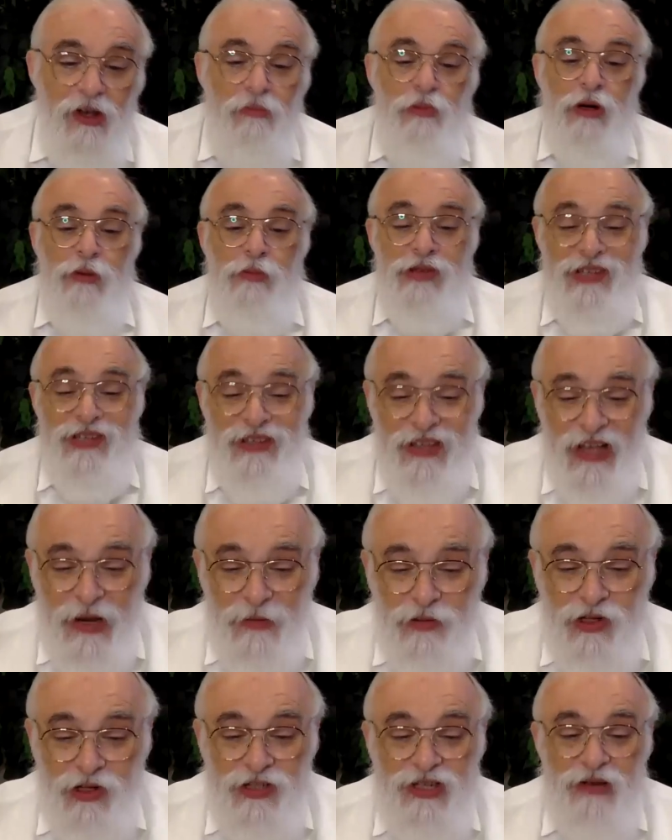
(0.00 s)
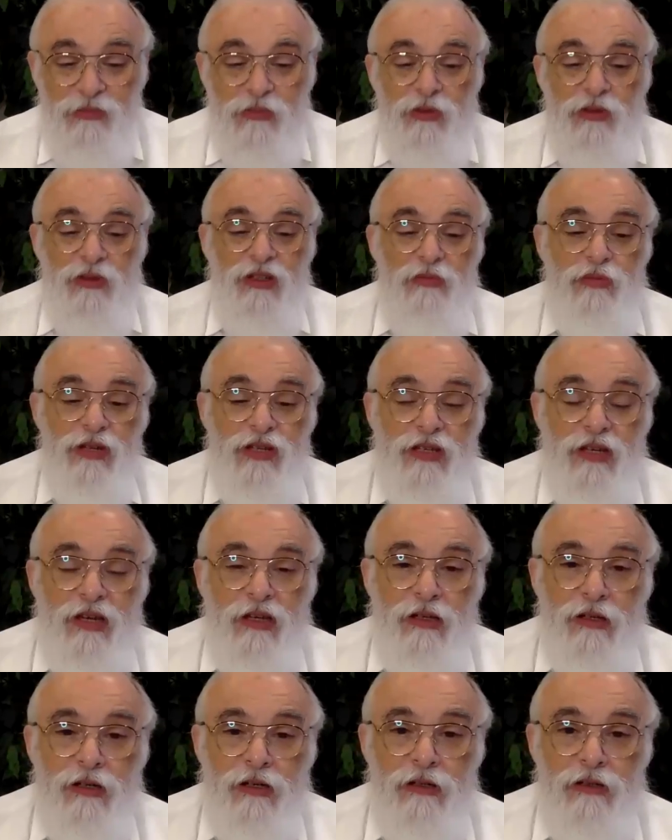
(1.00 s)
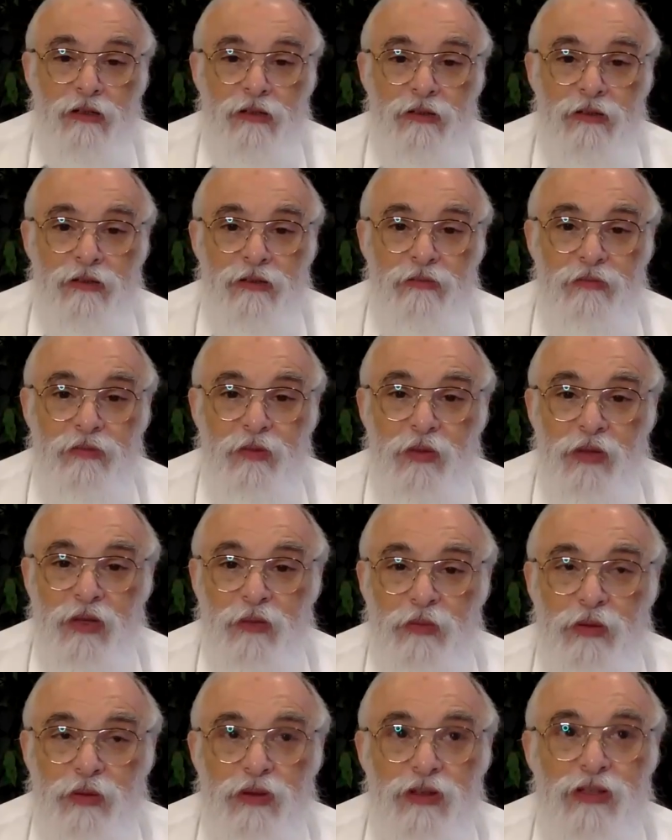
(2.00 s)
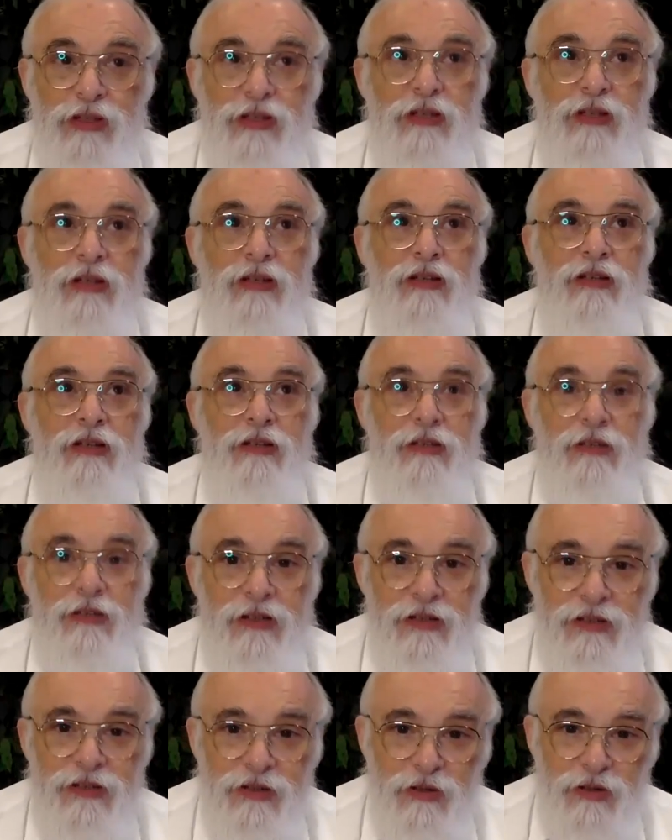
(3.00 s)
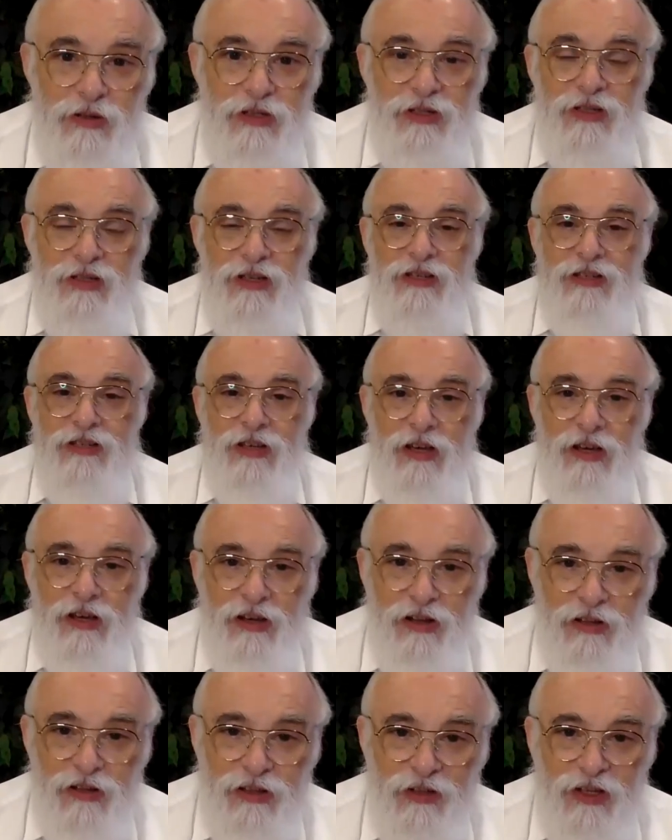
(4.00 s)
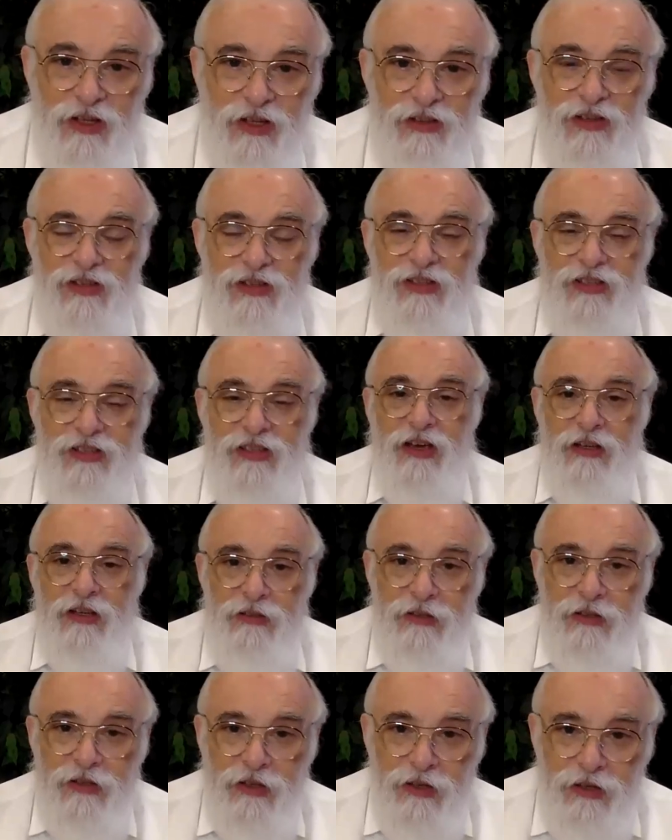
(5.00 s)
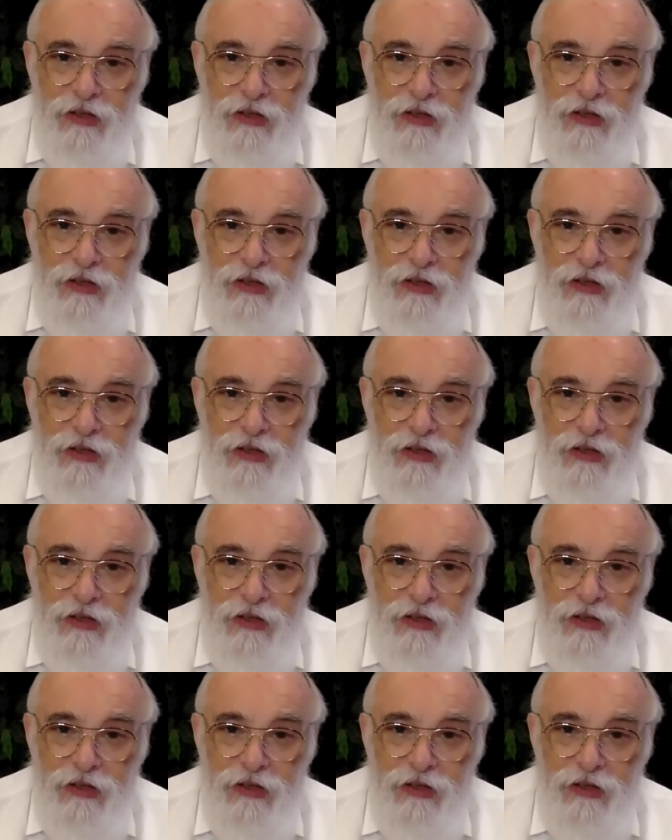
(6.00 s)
But if slapshes emunah b'seichel, when a person is using his seichel to understand